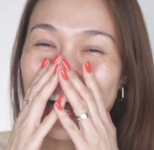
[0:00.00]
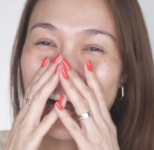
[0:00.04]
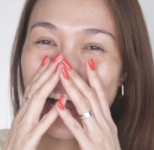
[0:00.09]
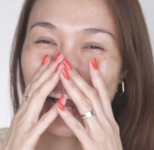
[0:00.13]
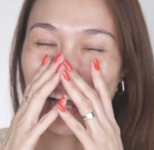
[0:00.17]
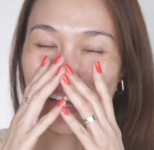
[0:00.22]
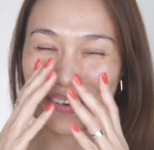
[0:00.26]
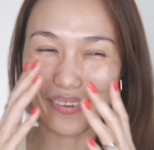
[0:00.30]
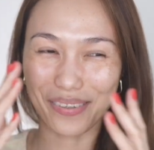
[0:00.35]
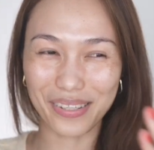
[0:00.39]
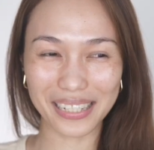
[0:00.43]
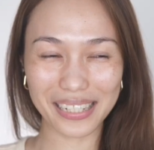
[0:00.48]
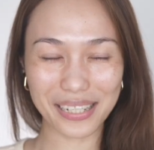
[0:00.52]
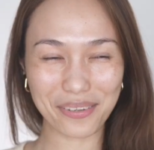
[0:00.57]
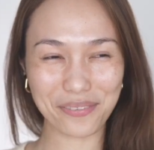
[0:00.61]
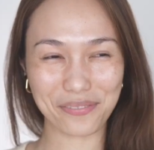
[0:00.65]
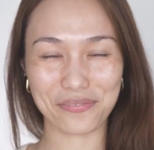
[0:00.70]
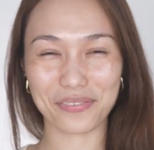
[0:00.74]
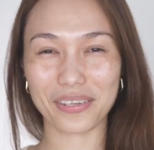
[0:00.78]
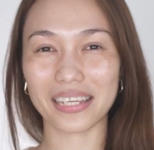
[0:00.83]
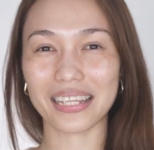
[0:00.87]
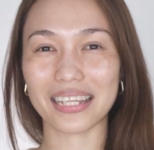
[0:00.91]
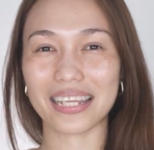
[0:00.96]
I really
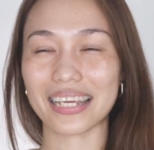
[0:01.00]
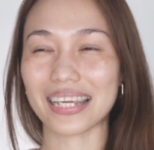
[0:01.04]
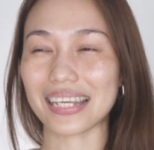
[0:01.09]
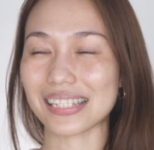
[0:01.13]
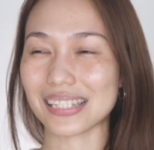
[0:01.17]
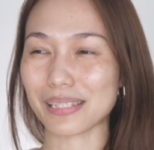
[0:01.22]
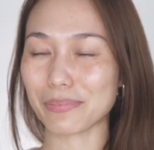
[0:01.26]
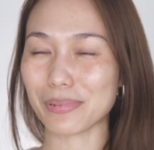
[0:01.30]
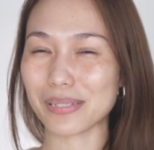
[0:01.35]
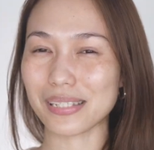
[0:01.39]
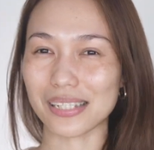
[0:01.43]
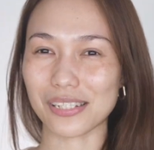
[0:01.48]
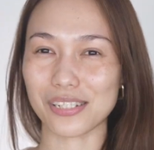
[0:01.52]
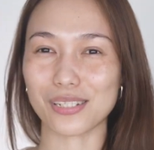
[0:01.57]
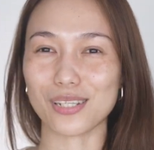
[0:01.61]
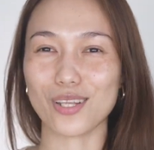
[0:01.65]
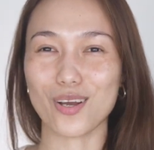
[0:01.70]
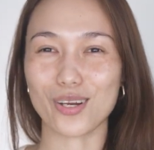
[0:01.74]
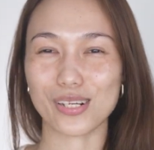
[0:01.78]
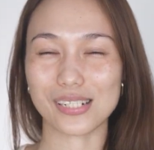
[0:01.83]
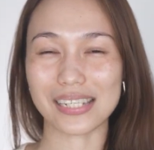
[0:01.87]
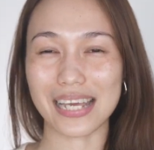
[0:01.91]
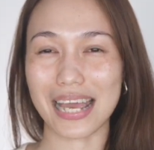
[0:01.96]
feel like it's been such a
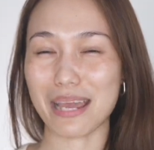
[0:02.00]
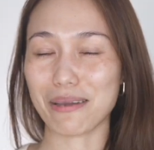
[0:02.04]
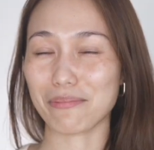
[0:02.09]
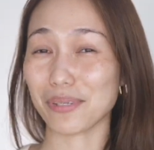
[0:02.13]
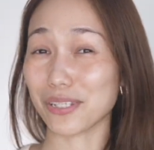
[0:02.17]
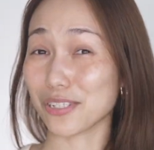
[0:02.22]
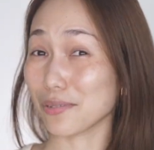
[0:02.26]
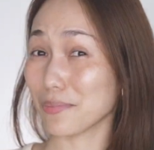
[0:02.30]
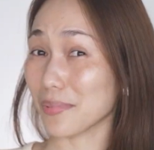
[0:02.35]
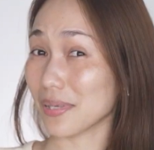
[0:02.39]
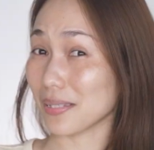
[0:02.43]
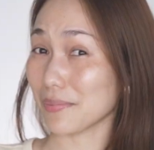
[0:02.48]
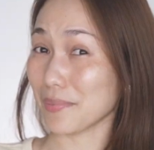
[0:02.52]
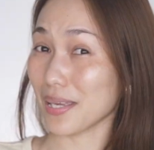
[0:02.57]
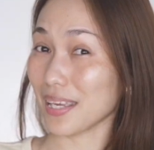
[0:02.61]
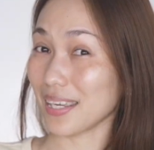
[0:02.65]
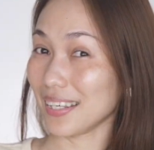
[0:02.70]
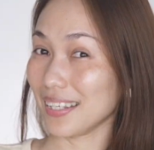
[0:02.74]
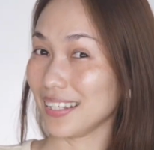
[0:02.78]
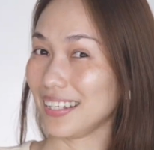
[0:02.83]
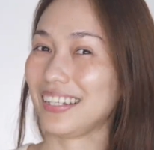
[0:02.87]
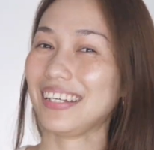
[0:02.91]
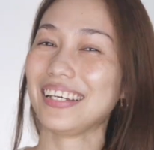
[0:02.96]
long time. Did you miss
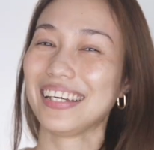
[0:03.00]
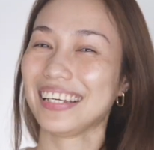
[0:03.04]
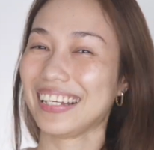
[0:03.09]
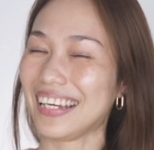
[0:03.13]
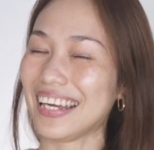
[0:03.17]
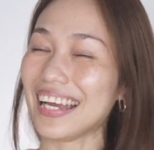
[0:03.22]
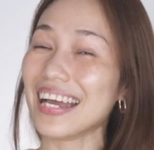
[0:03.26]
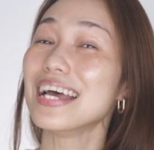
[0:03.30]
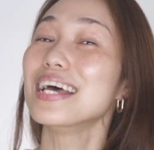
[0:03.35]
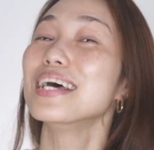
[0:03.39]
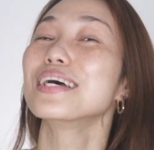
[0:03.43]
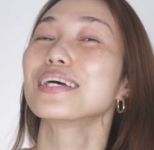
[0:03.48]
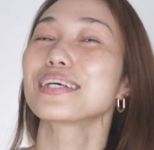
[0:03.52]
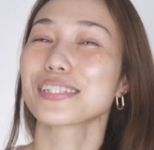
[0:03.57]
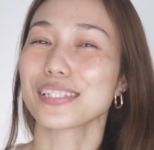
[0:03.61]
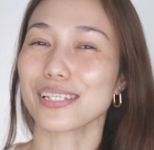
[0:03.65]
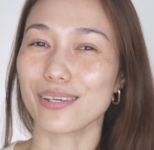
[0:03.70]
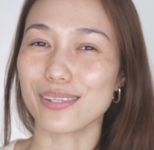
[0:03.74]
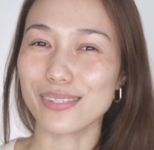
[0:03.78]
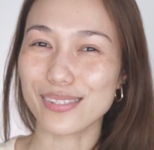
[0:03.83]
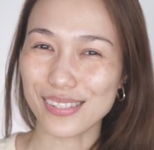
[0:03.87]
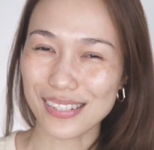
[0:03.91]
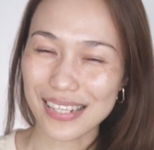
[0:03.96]
me?
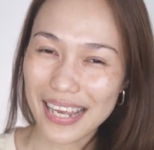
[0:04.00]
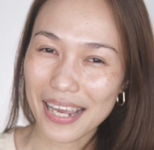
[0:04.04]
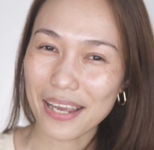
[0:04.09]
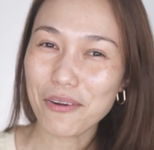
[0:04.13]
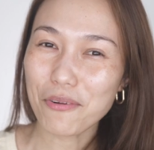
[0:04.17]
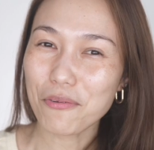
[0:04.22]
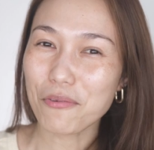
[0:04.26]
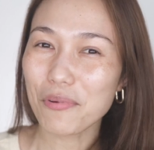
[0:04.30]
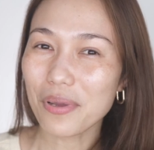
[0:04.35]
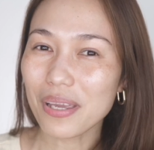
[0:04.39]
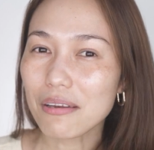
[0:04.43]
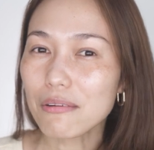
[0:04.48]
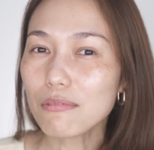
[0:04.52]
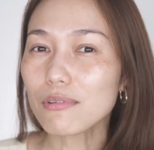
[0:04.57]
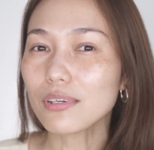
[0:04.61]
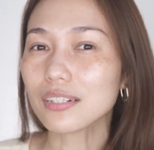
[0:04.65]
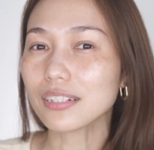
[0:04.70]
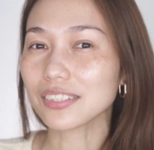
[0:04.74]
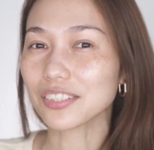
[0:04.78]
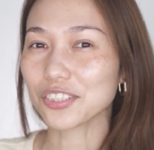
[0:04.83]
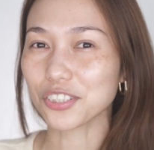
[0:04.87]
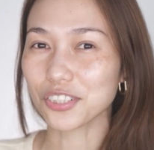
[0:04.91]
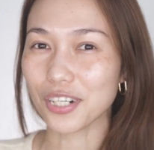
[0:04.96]
So today we
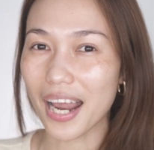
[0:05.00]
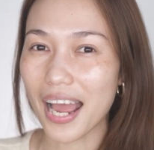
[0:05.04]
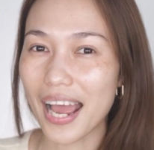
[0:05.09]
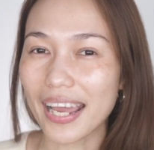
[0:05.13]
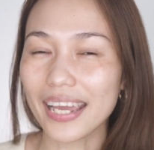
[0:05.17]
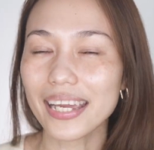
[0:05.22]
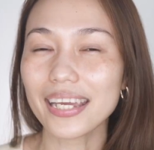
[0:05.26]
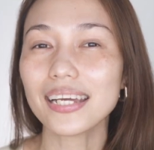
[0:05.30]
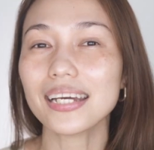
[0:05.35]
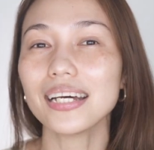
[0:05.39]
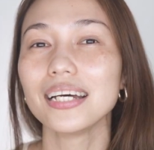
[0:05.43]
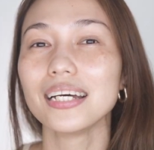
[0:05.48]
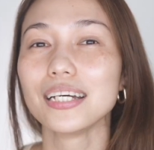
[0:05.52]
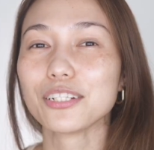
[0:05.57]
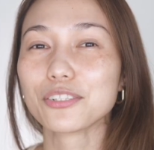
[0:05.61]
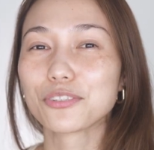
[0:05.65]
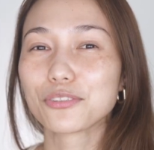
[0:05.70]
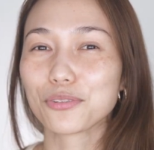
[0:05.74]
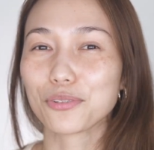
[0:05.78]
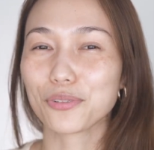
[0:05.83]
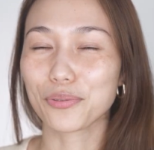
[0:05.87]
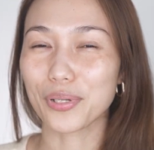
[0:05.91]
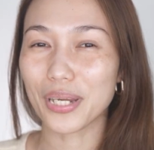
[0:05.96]
will try
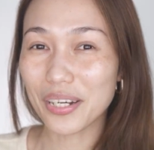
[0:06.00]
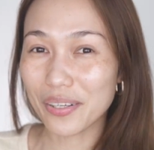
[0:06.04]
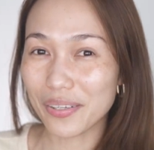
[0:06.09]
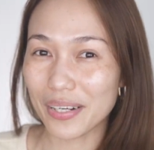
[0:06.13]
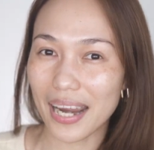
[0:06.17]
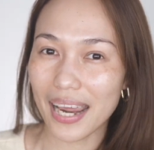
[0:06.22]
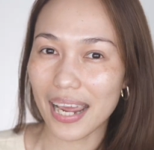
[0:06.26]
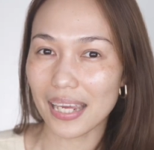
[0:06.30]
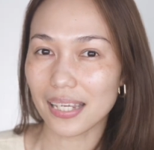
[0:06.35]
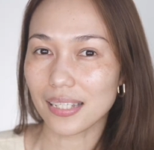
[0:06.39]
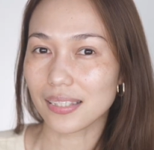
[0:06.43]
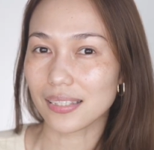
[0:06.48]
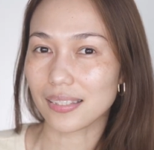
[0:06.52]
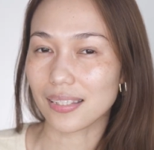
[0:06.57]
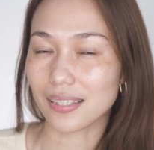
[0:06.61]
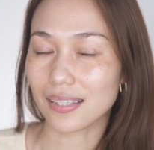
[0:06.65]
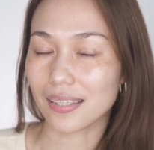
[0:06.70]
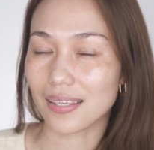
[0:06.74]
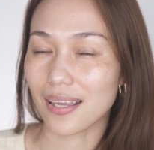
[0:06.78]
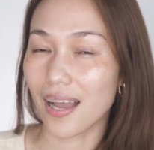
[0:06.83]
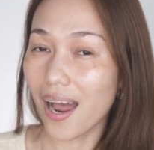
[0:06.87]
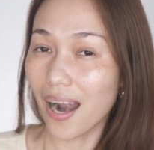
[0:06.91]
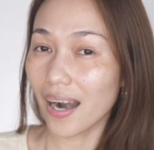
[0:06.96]
to recreate
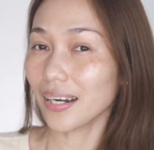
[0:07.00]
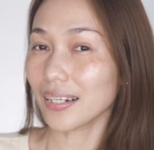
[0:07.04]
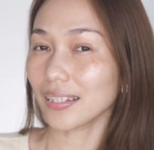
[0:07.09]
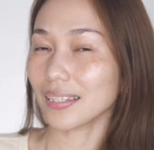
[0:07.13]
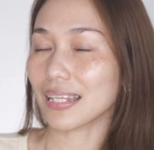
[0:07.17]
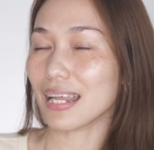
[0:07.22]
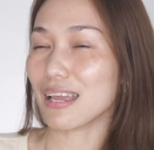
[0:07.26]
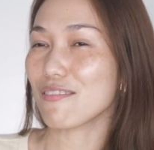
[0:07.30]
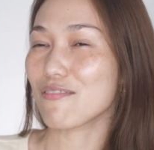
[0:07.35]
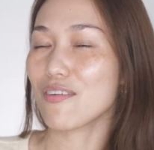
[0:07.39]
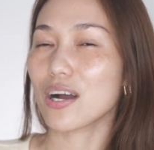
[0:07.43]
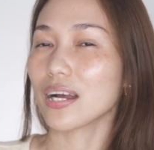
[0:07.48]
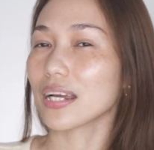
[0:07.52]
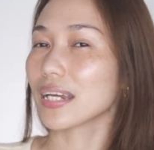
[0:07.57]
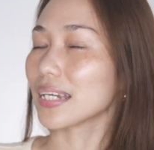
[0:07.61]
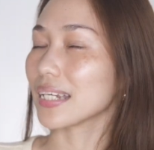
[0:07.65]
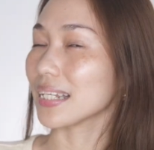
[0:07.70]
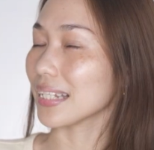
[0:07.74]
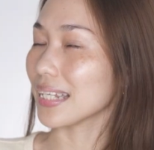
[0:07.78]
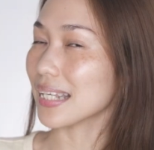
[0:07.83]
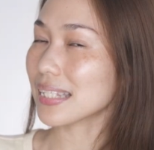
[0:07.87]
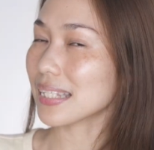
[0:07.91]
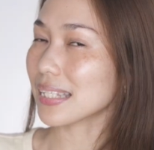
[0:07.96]
Heart
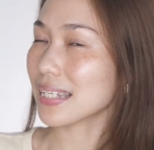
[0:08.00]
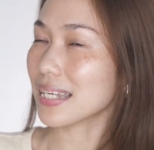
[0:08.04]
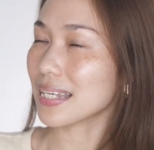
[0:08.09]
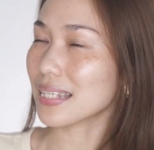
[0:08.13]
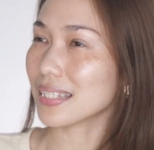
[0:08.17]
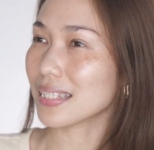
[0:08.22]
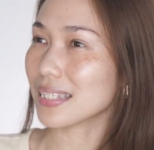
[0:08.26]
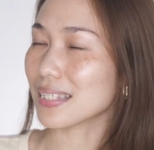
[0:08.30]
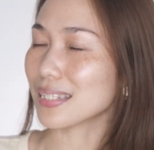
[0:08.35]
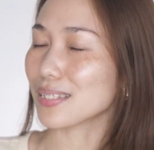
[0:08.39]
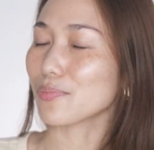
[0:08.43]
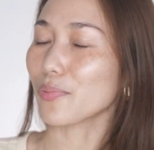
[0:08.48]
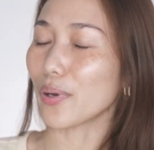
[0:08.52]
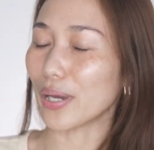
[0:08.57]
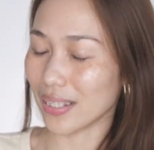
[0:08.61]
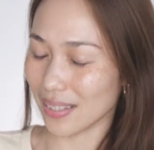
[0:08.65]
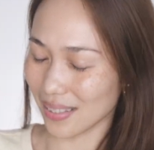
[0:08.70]
Evangelista's...